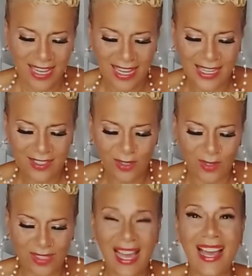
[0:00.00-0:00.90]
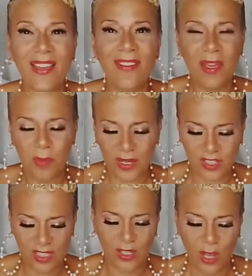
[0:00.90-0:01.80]
Angels, high
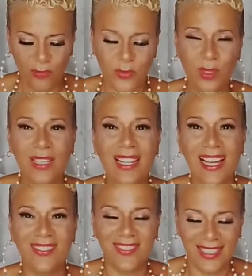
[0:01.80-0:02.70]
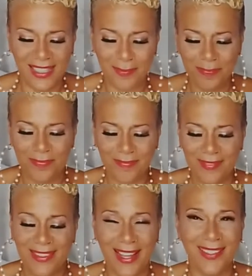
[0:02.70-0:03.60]
vibrations for lovely,
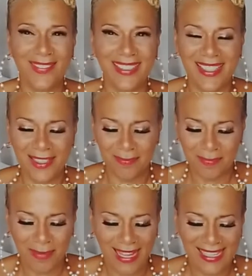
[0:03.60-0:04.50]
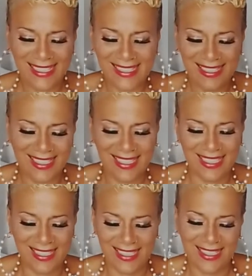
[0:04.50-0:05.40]
lovely
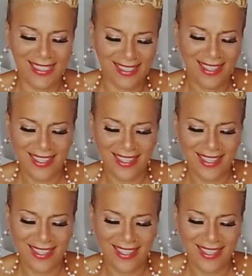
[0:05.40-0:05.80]
Pisces.